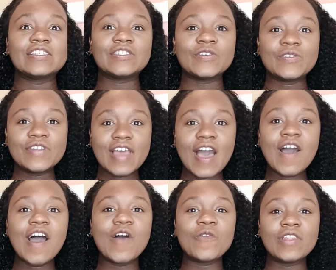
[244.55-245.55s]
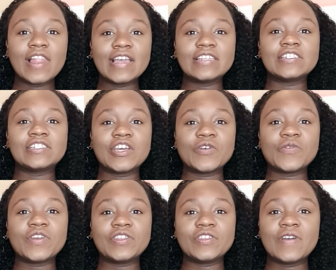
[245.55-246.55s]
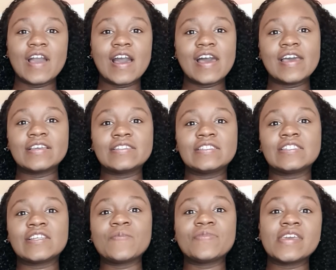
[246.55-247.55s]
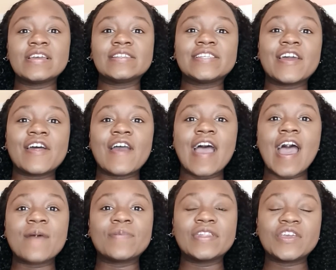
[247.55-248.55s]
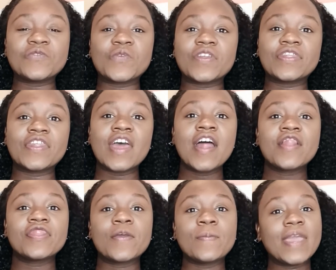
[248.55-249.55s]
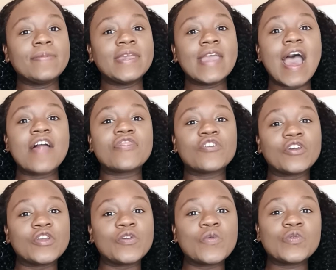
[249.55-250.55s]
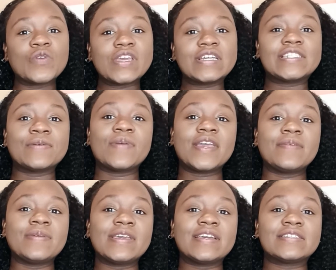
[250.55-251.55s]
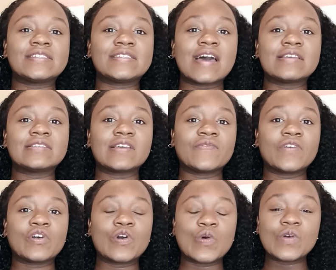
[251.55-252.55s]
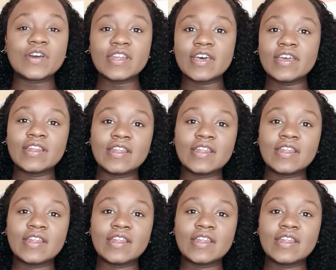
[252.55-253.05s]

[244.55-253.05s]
So now I would like to share with you guys some things that are happening with the baby at 31 weeks. The baby is the size of a coconut.